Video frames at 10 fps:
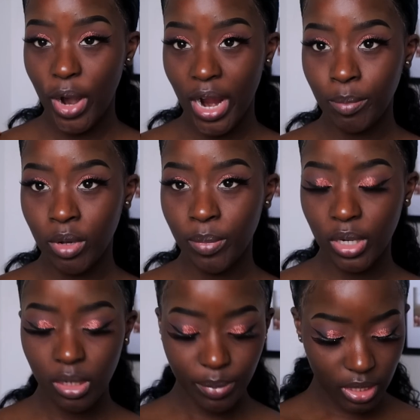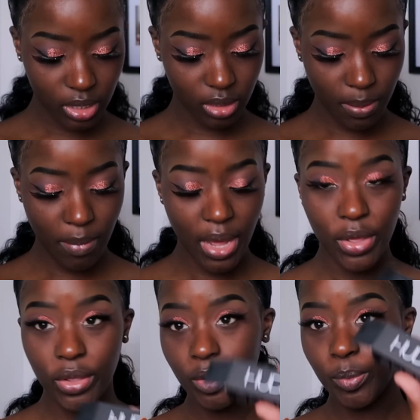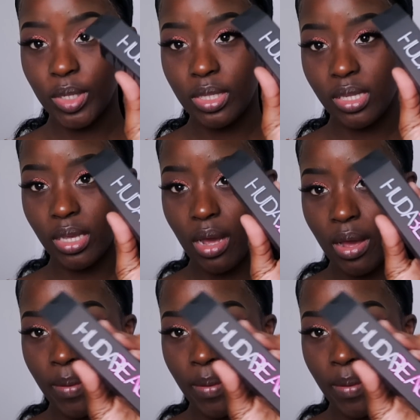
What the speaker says: primer, I'm going to be using my Huda Beauty